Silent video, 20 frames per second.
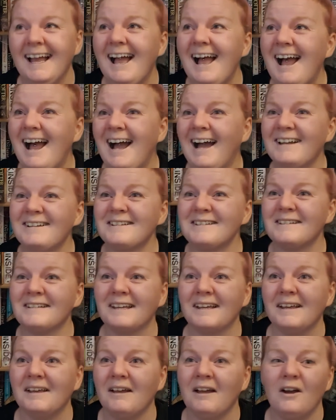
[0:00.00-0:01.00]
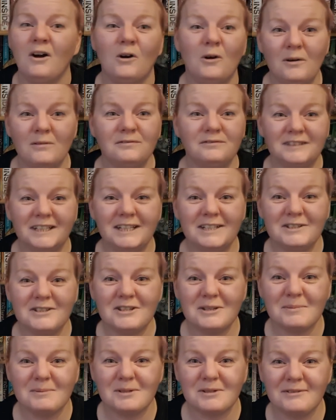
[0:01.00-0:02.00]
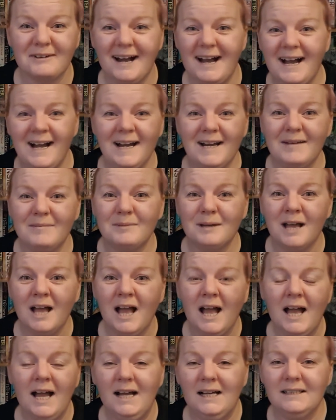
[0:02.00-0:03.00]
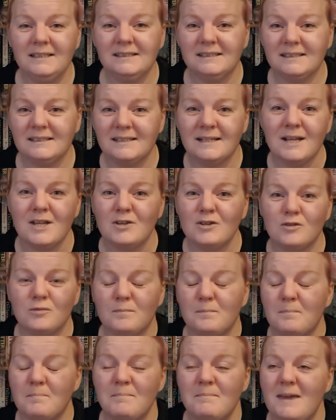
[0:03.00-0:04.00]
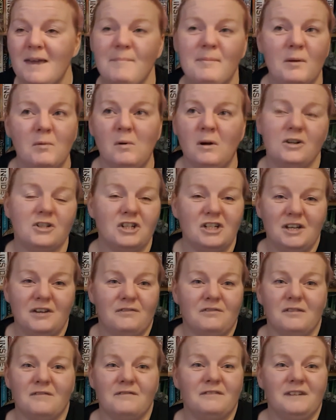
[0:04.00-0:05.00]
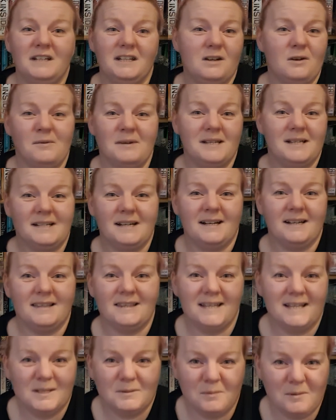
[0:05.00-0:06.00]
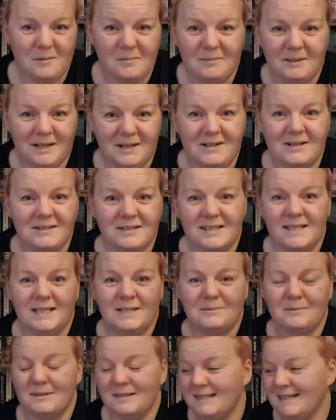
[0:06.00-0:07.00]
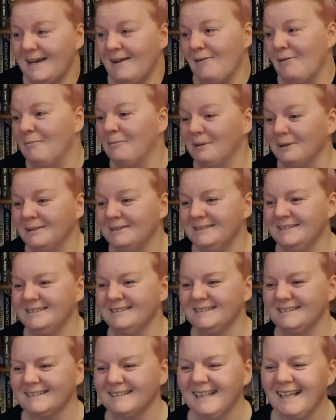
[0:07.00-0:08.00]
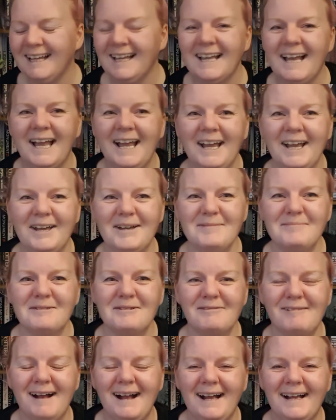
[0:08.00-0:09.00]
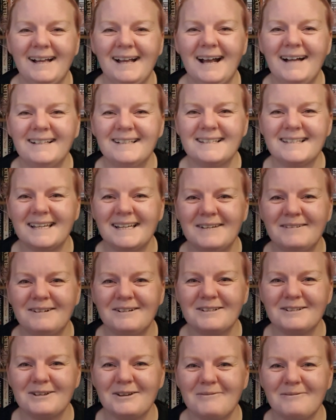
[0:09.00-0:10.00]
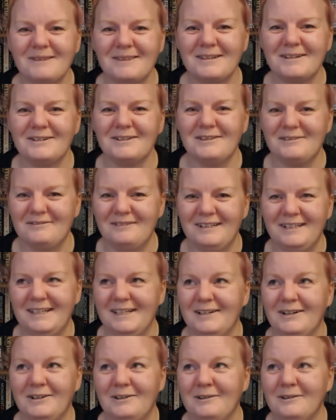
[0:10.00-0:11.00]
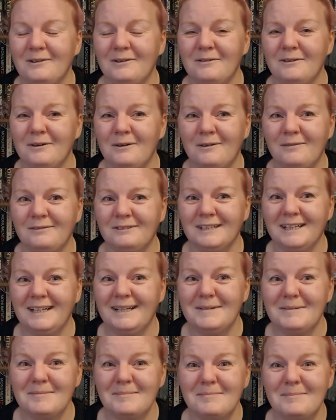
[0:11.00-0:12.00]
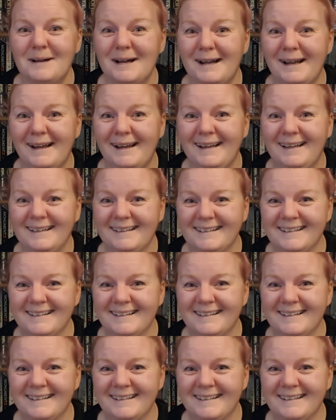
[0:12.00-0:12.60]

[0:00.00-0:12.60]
and hopefully you'll subscribe and maybe watch a different video instead of this one because this was terrible. Right, I'll see you all soon with another video, hopefully. Bye.